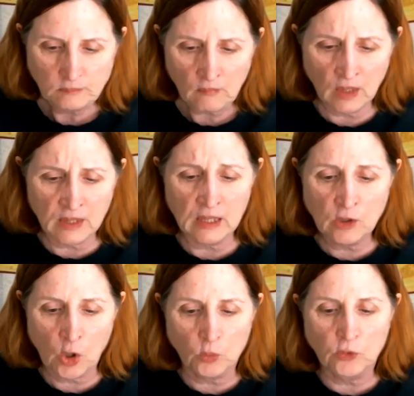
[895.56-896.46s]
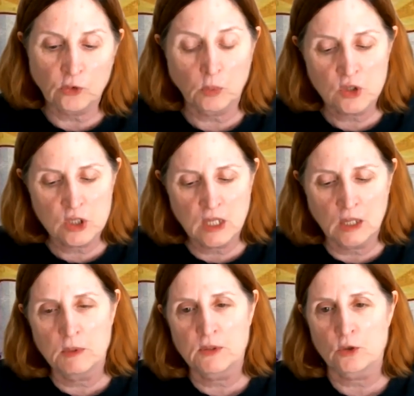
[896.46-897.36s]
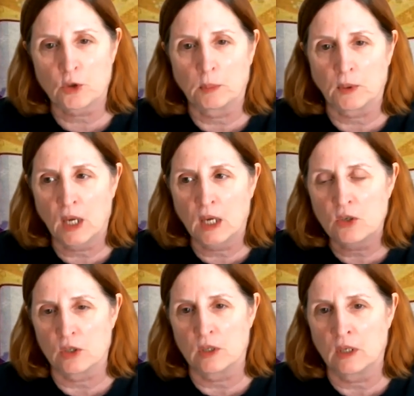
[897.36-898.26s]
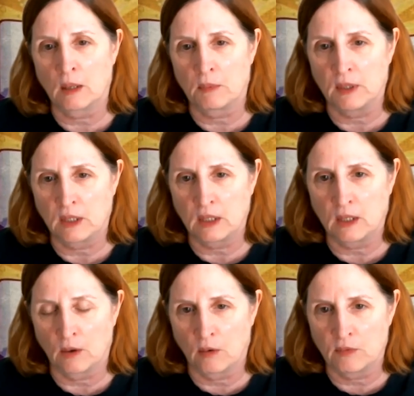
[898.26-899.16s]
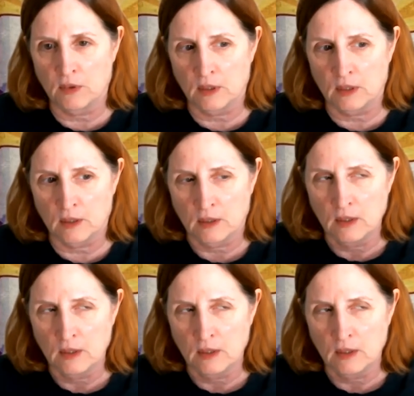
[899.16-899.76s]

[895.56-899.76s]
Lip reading: Again, code switching and misinterpretation, and I'm thinking of the